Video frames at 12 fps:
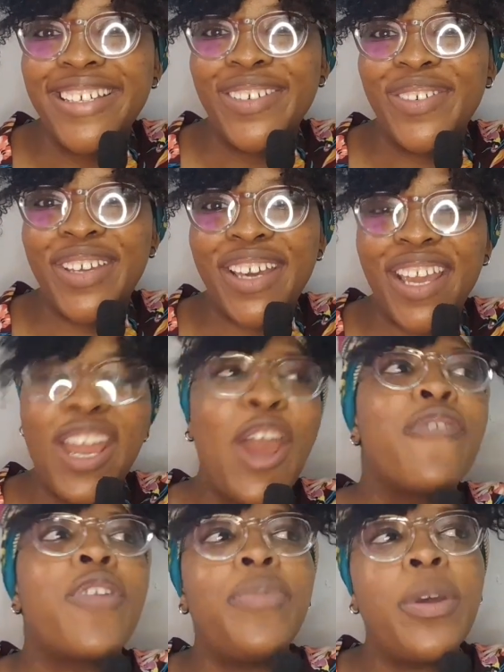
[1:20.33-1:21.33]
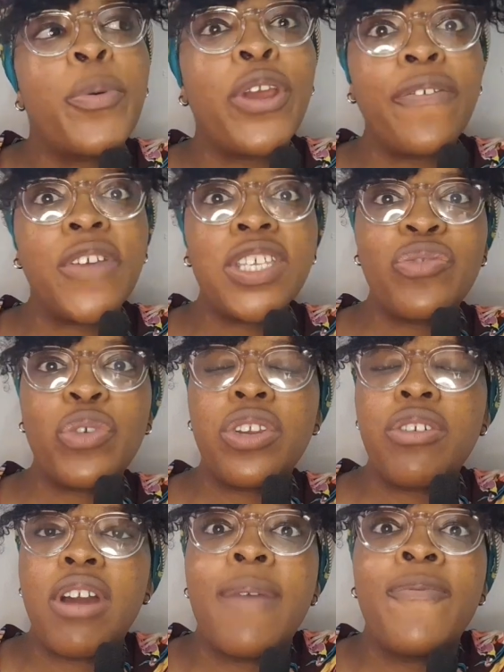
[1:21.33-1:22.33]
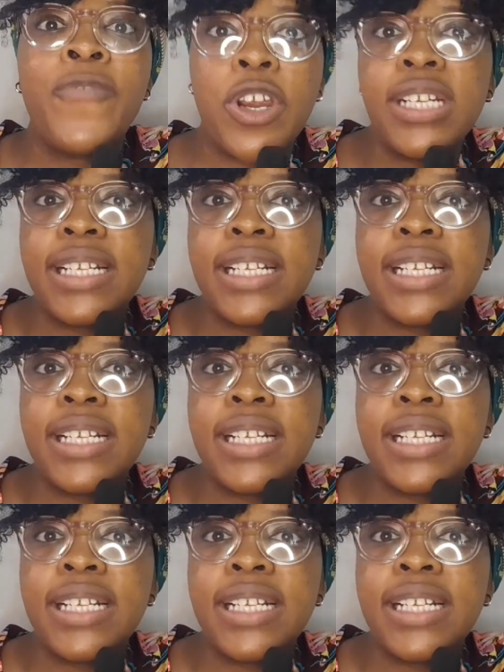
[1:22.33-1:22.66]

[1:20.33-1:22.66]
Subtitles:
Okay, from the previous video, I'm very